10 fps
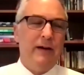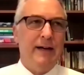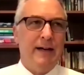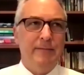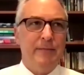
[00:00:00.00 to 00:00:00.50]

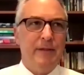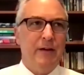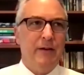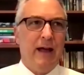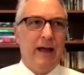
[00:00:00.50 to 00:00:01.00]

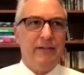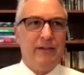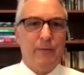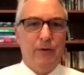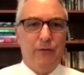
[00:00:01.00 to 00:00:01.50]
as
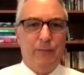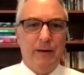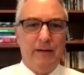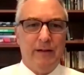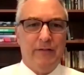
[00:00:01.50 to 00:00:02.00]
someone who's
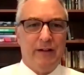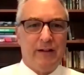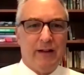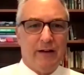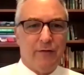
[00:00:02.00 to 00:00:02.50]
lived in
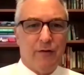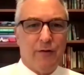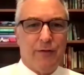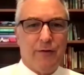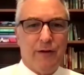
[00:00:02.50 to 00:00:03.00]
Atlanta for over
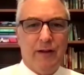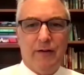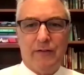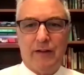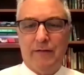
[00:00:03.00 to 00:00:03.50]
30
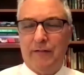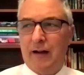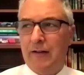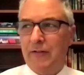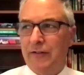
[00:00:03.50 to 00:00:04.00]
years, I've
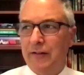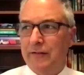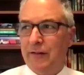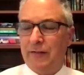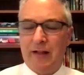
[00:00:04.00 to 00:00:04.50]
obviously
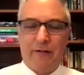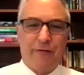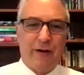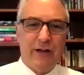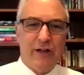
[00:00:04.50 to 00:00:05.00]
felt a lot of
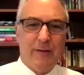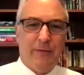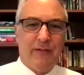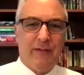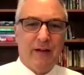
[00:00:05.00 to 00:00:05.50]

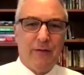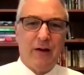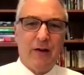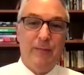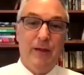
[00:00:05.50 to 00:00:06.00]
friendships in the
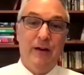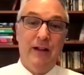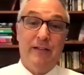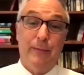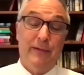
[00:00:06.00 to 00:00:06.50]
healthcare
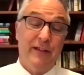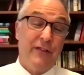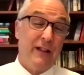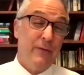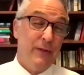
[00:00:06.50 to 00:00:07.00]
community and
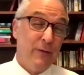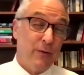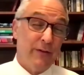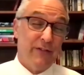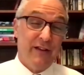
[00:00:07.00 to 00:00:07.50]
specifically within the
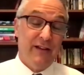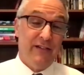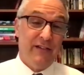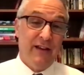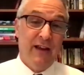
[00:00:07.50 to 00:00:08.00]
world of
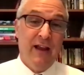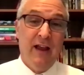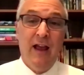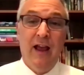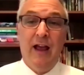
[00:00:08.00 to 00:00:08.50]
CDC.
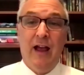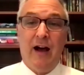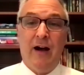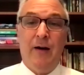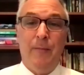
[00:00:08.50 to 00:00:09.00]

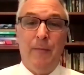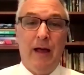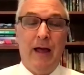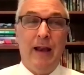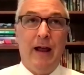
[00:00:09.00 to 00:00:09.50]

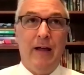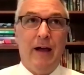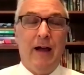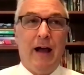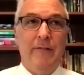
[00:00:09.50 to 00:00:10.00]
And
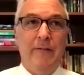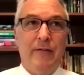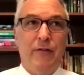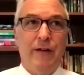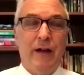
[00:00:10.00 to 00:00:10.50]
I've
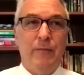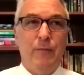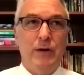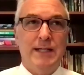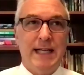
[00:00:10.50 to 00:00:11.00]
never found a
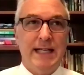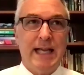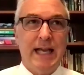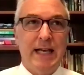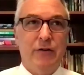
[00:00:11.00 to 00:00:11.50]
more
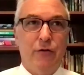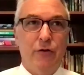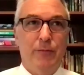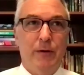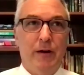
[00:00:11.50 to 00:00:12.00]
dedicated
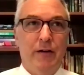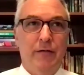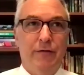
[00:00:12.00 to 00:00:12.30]
group of